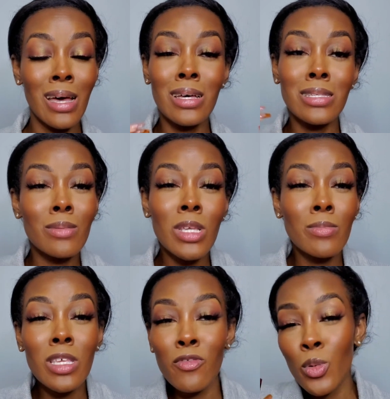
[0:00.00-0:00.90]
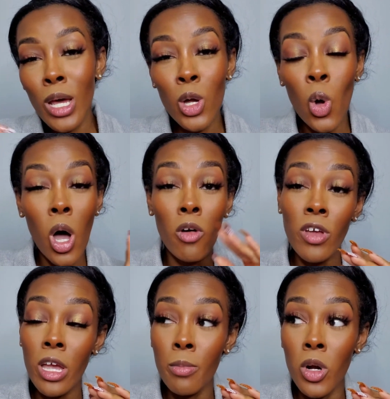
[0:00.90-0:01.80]
Sometimes even when I go off
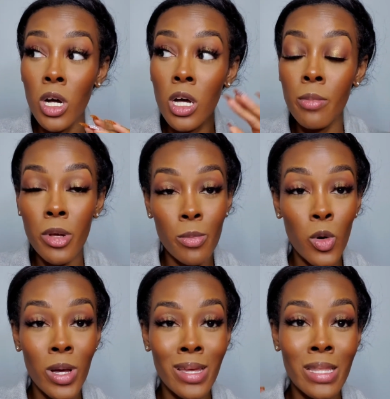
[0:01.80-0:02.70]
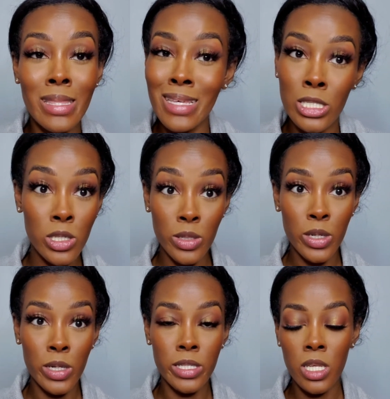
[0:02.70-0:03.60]
camera and put them on, they still look
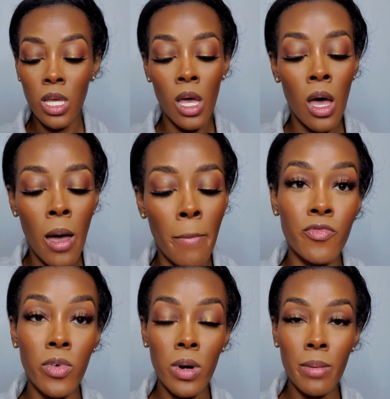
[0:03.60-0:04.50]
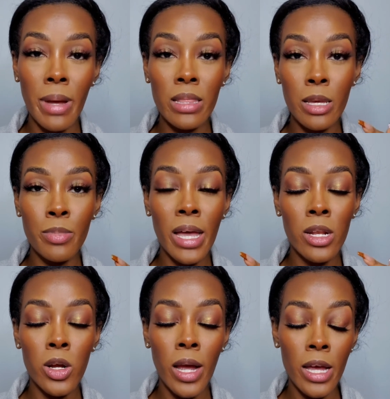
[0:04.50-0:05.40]
crazy. For my lip
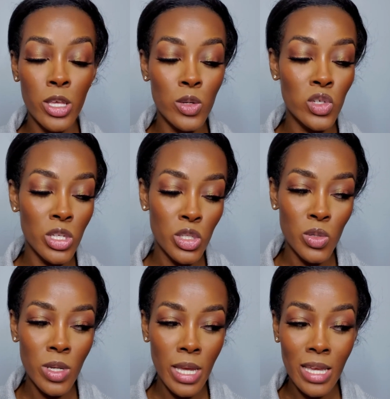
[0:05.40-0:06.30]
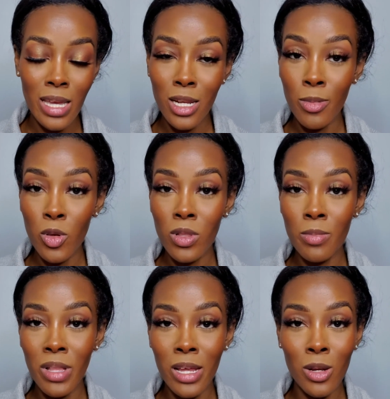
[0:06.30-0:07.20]
liner, I usually do a KKW
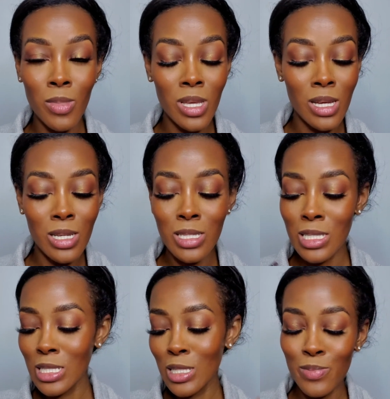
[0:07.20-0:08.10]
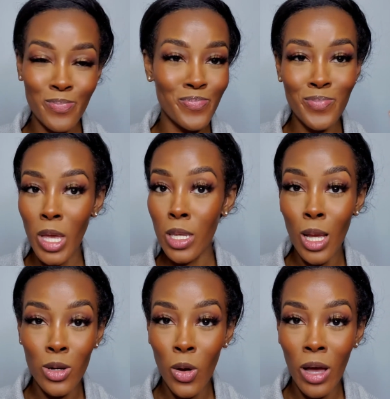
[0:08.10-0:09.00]
lip liner because
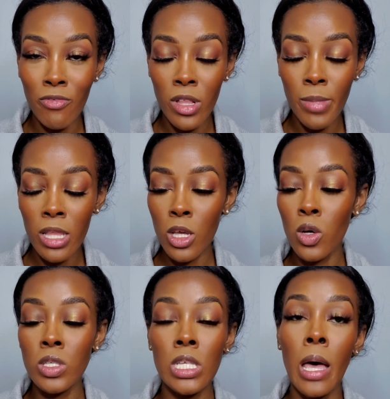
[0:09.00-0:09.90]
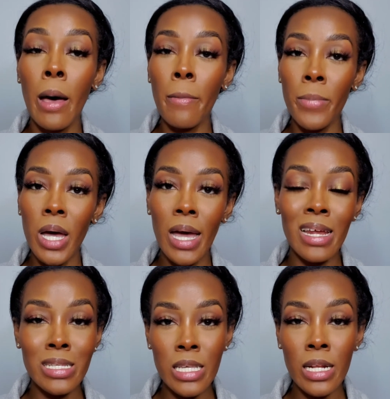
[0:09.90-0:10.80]
y'all know how I feel about those. But I
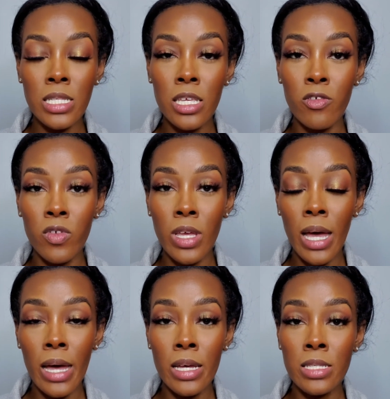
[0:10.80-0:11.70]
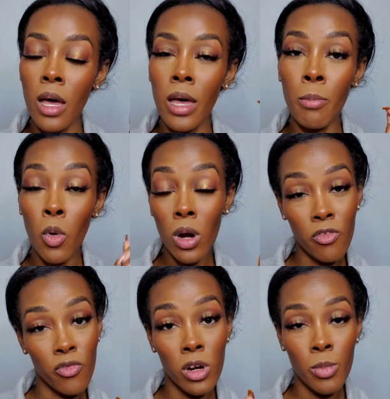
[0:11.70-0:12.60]
decided to give you guys a more
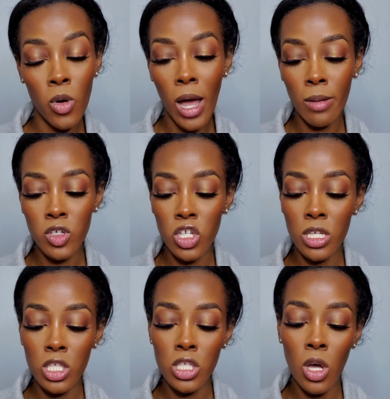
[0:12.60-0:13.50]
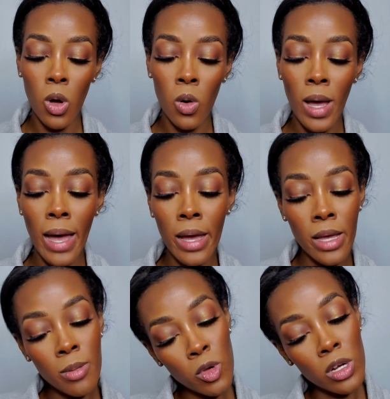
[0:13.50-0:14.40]
affordable option. So I
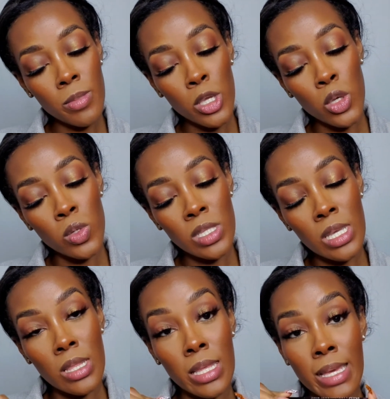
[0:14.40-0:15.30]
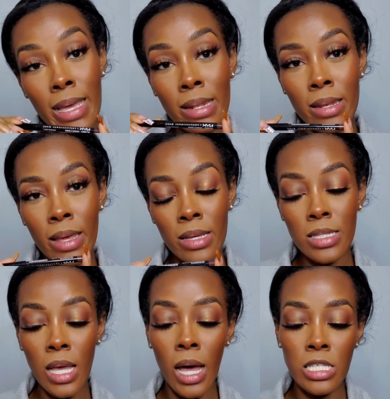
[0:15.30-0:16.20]
am going to be using the NYX
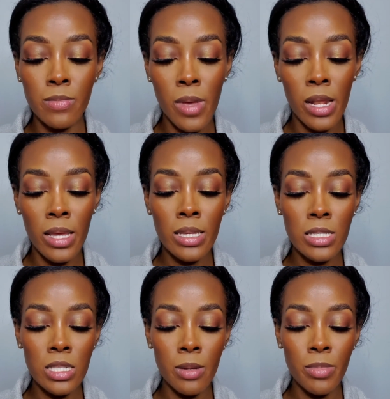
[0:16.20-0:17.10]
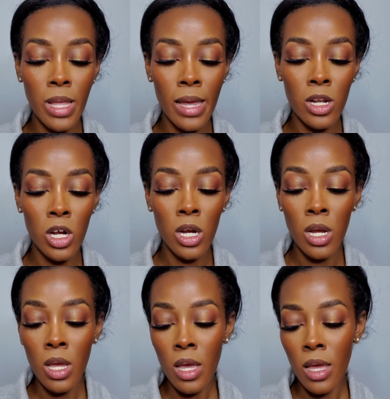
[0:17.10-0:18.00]
Cosmetics lip liner.
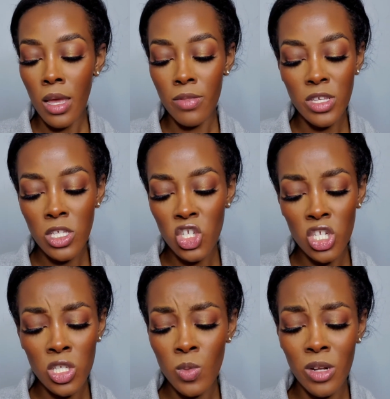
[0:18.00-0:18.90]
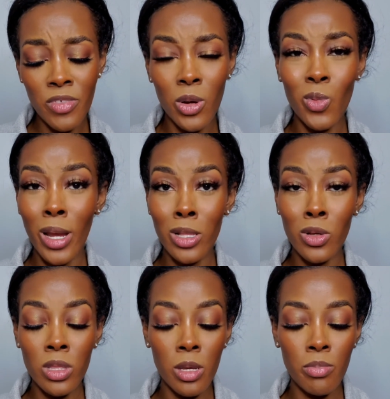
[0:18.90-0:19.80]
And this is just one of their
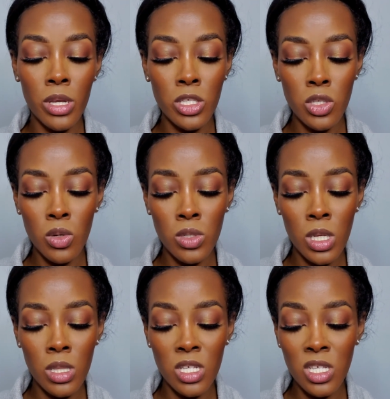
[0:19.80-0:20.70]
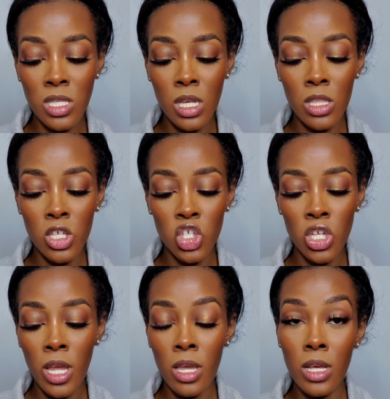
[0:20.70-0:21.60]
regular lip pencils. And this is in the
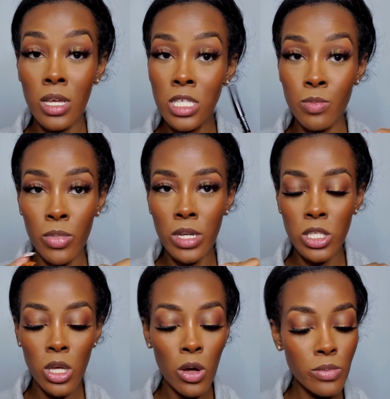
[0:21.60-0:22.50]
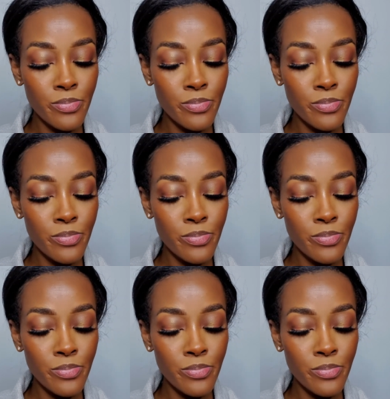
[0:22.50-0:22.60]
shade Espresso.